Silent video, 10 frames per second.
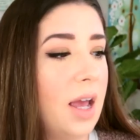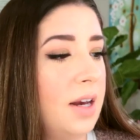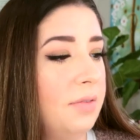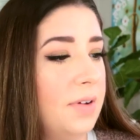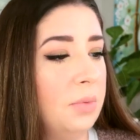
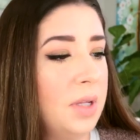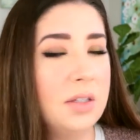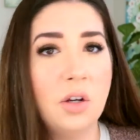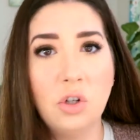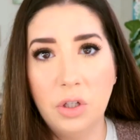And I found
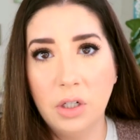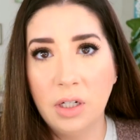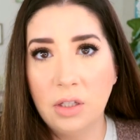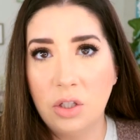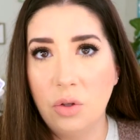these on
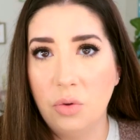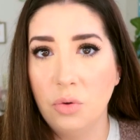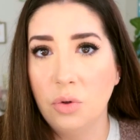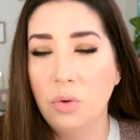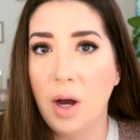clearance
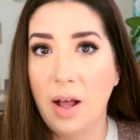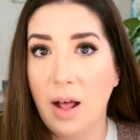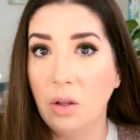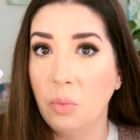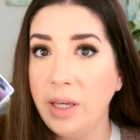through a
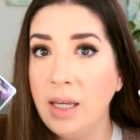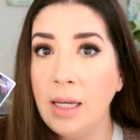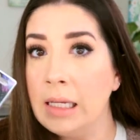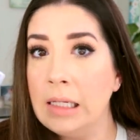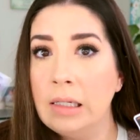
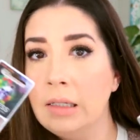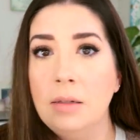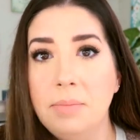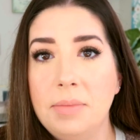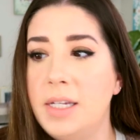Halloween
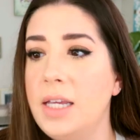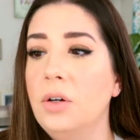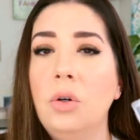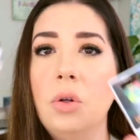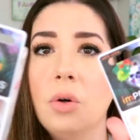
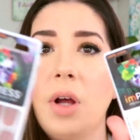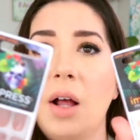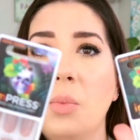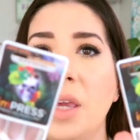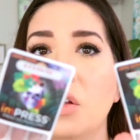deal or
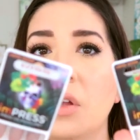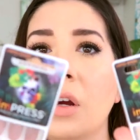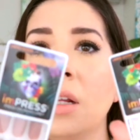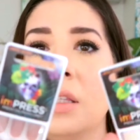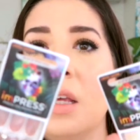Halloween
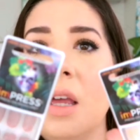clearance.